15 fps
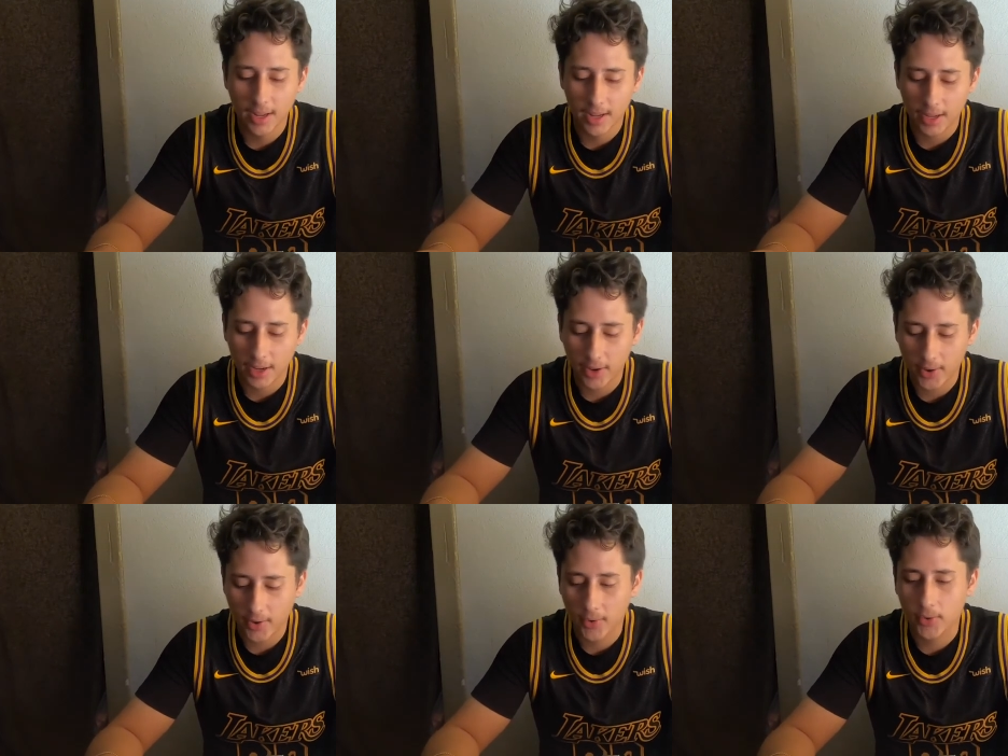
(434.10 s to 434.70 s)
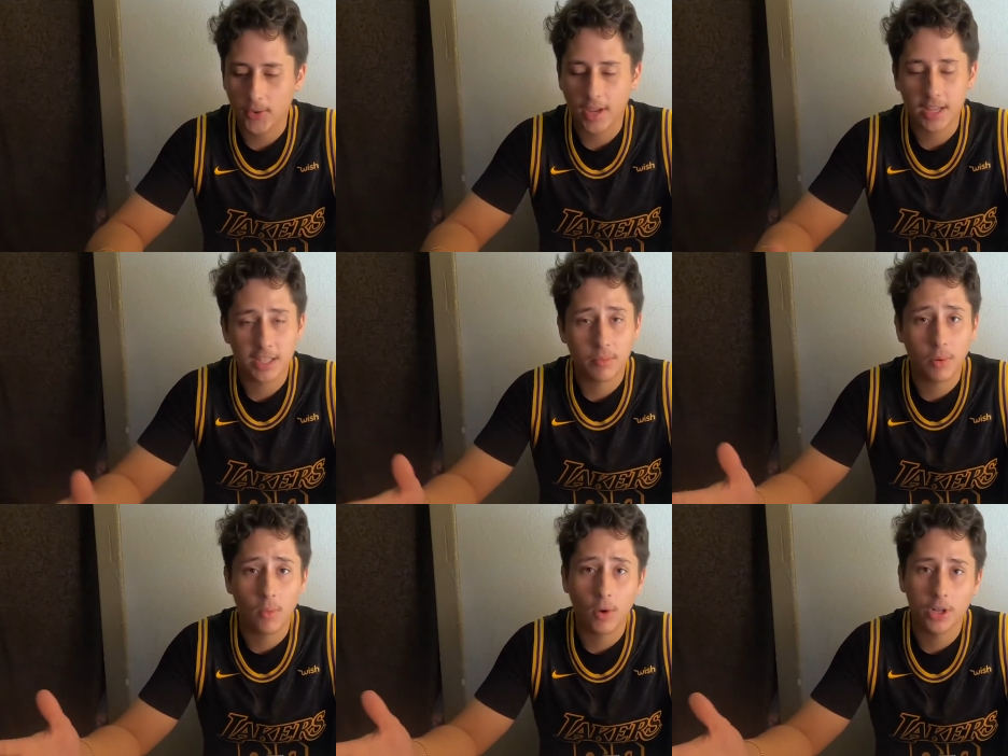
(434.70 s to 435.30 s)
You know, you guys
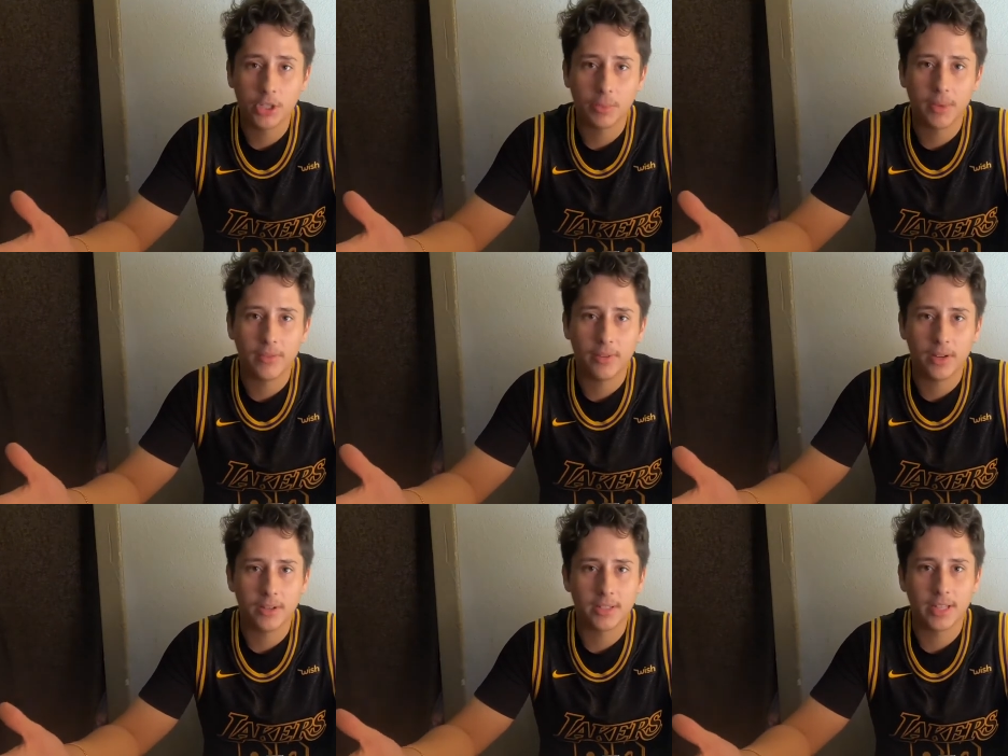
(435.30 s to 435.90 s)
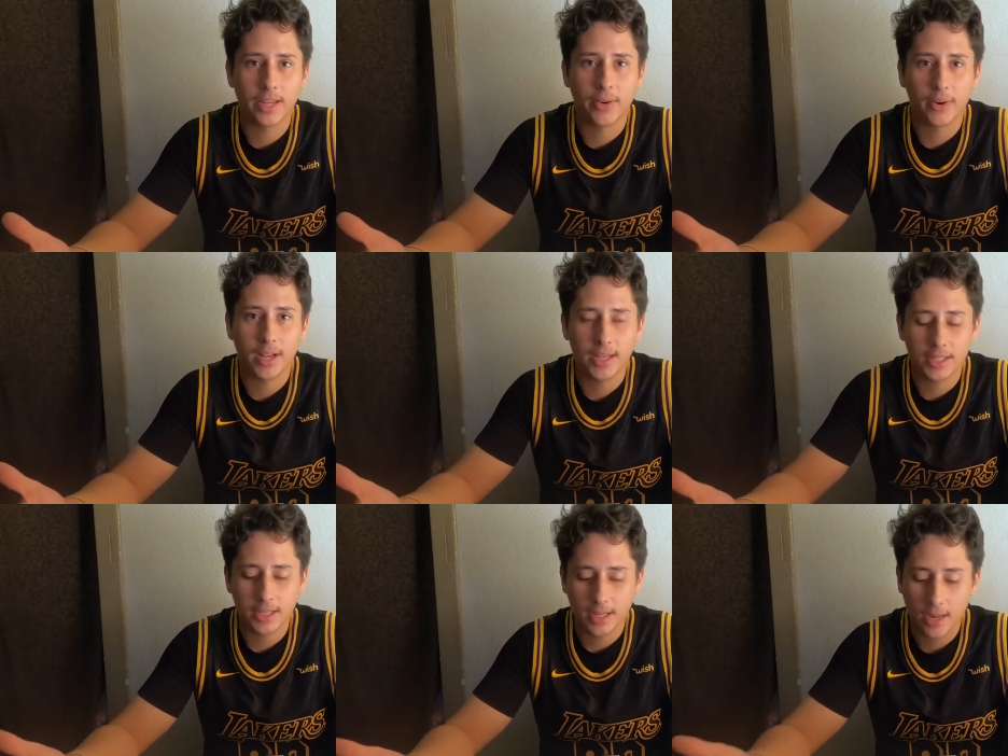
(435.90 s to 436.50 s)
have been watching my videos like
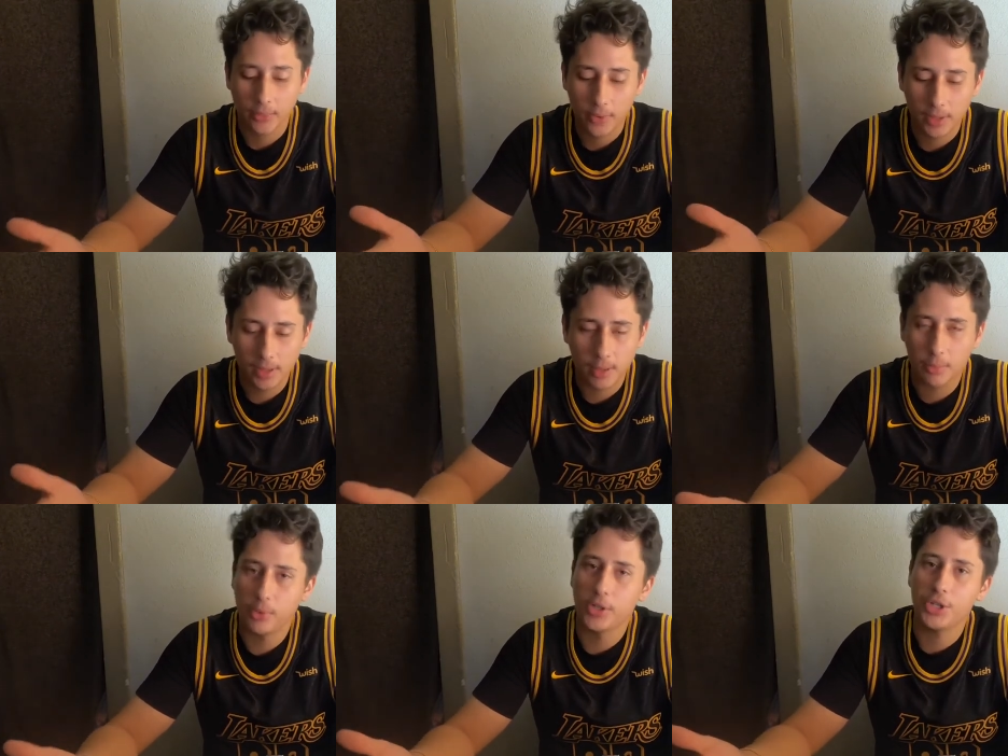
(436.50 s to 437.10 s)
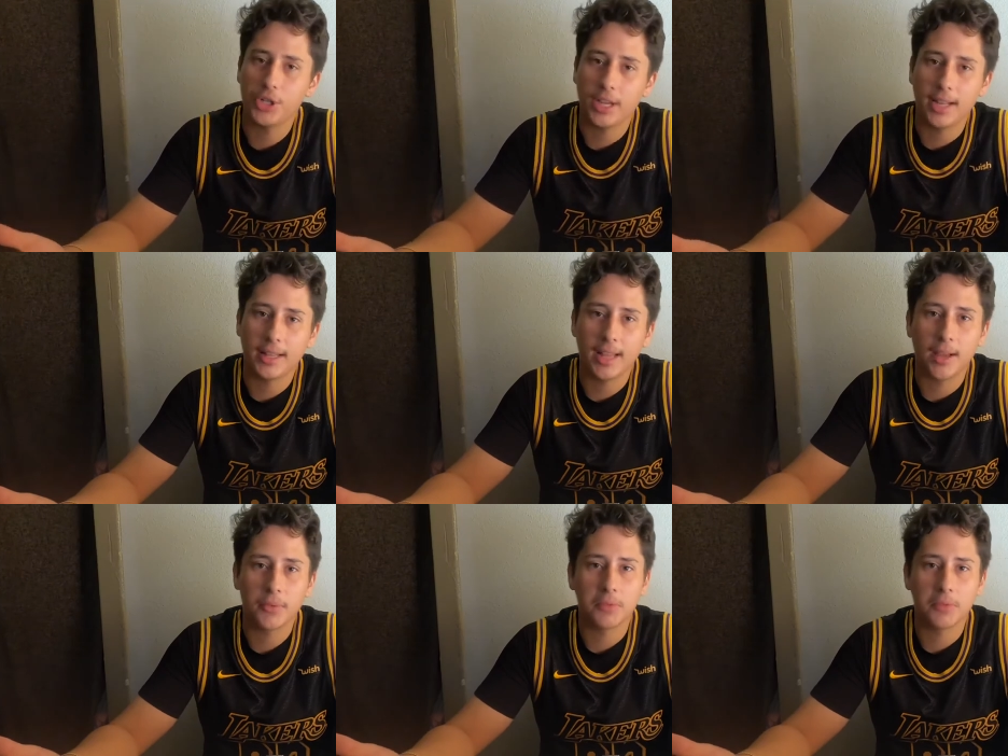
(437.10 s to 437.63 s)
crazy, and I really appreciate that.